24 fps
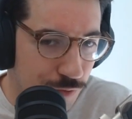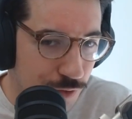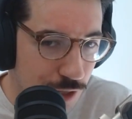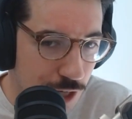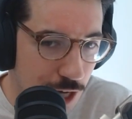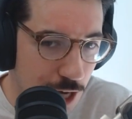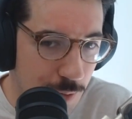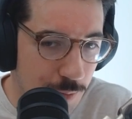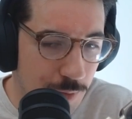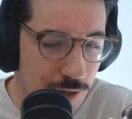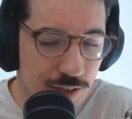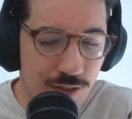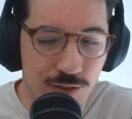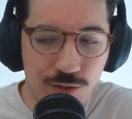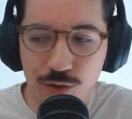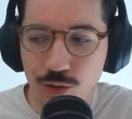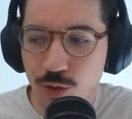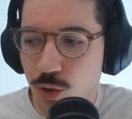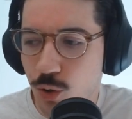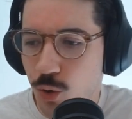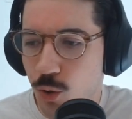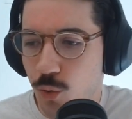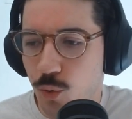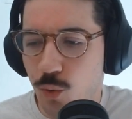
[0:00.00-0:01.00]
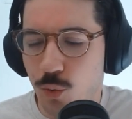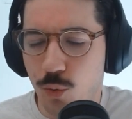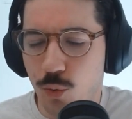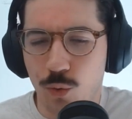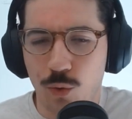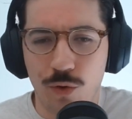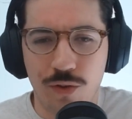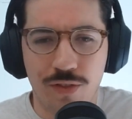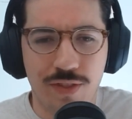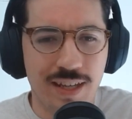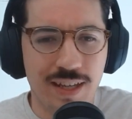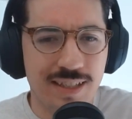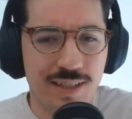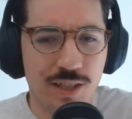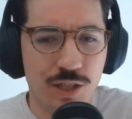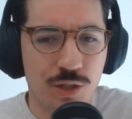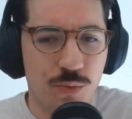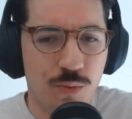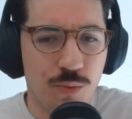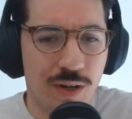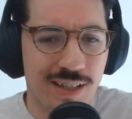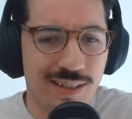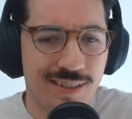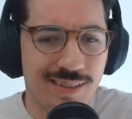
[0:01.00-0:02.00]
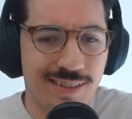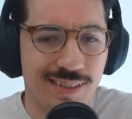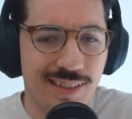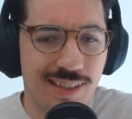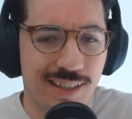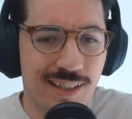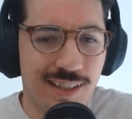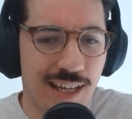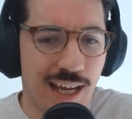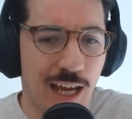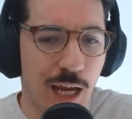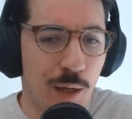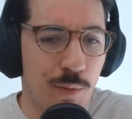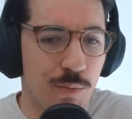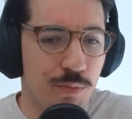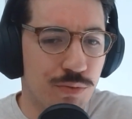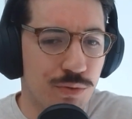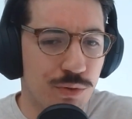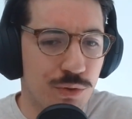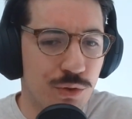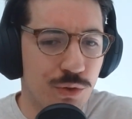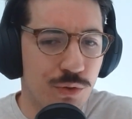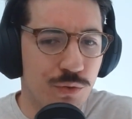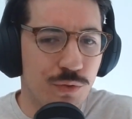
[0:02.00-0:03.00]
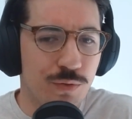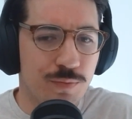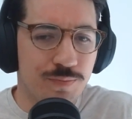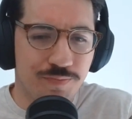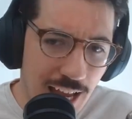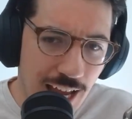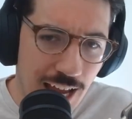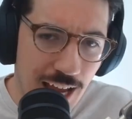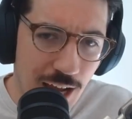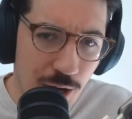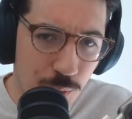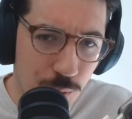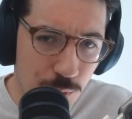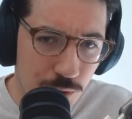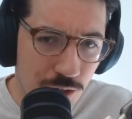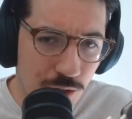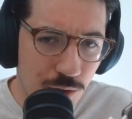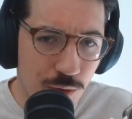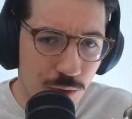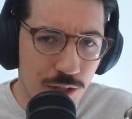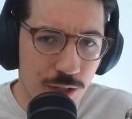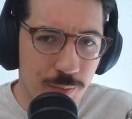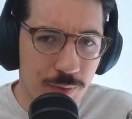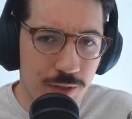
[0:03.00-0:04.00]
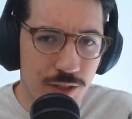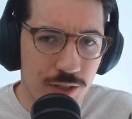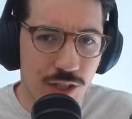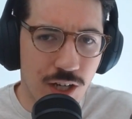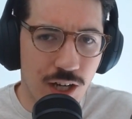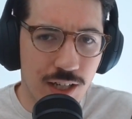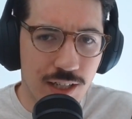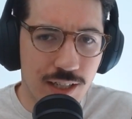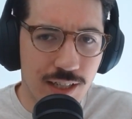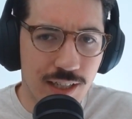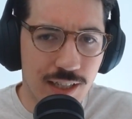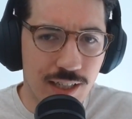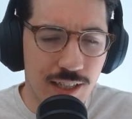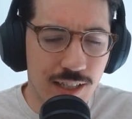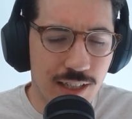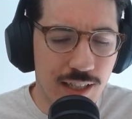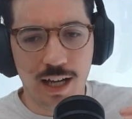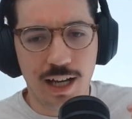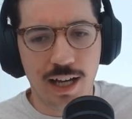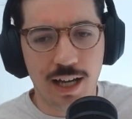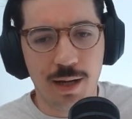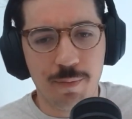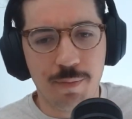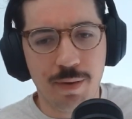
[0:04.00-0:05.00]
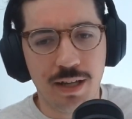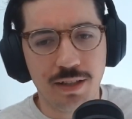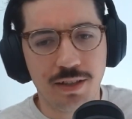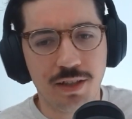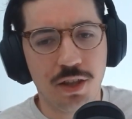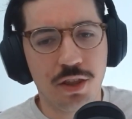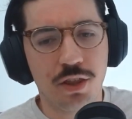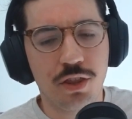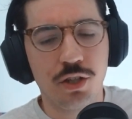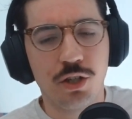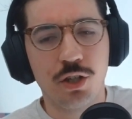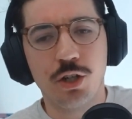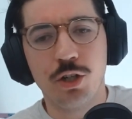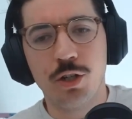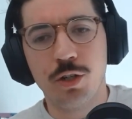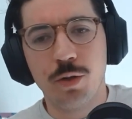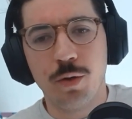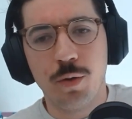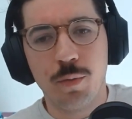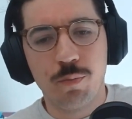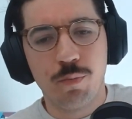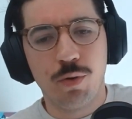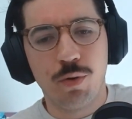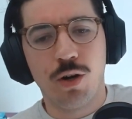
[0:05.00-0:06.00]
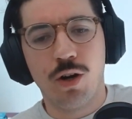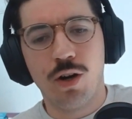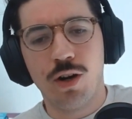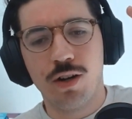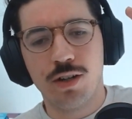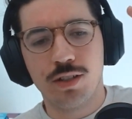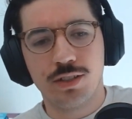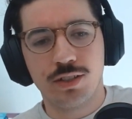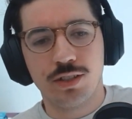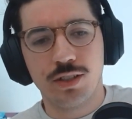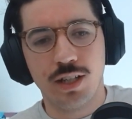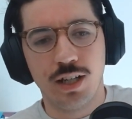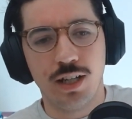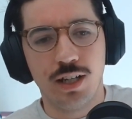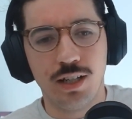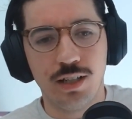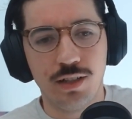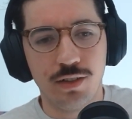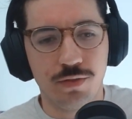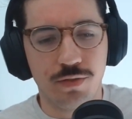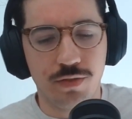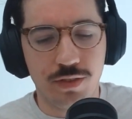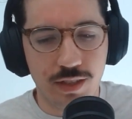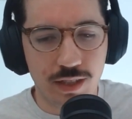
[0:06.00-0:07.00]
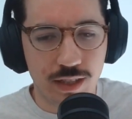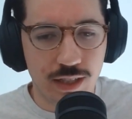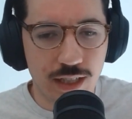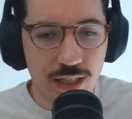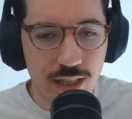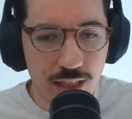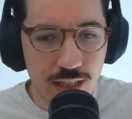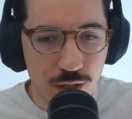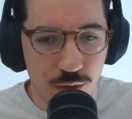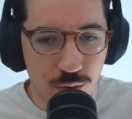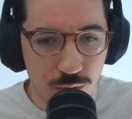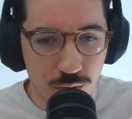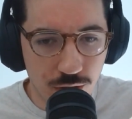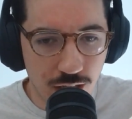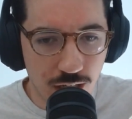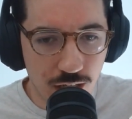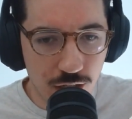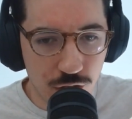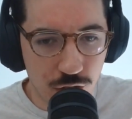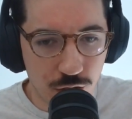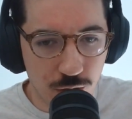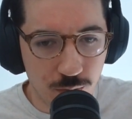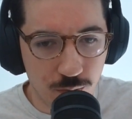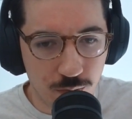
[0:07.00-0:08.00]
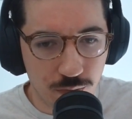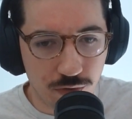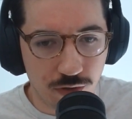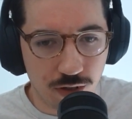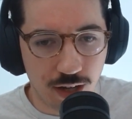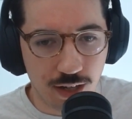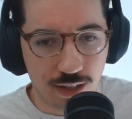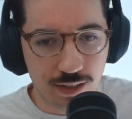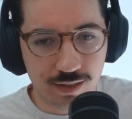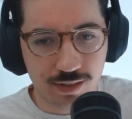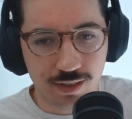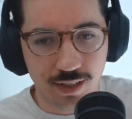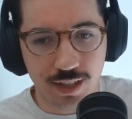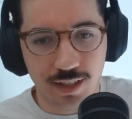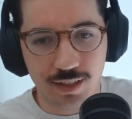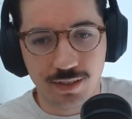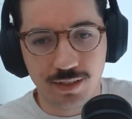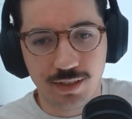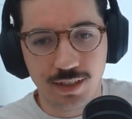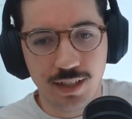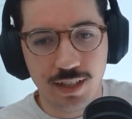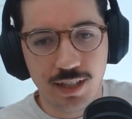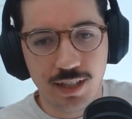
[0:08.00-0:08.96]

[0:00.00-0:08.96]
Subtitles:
comments or things that you want to see improve. We are going to be talking about the third part of the creation process,